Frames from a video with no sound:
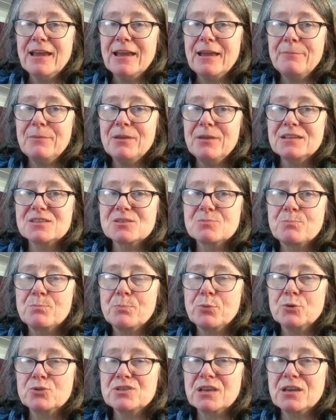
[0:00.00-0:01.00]
um, is um,
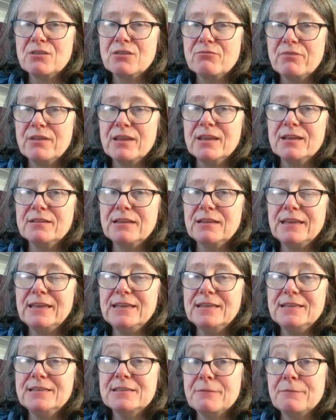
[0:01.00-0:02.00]
putting a
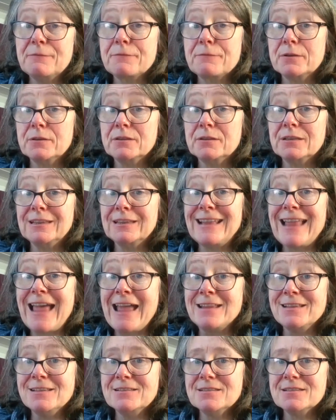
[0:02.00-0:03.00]
really different
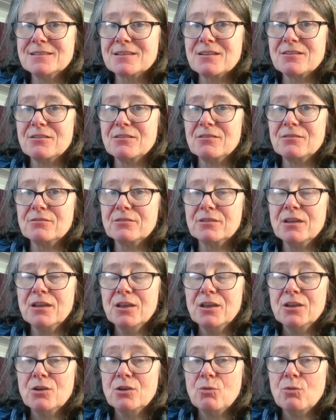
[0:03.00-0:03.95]
lens on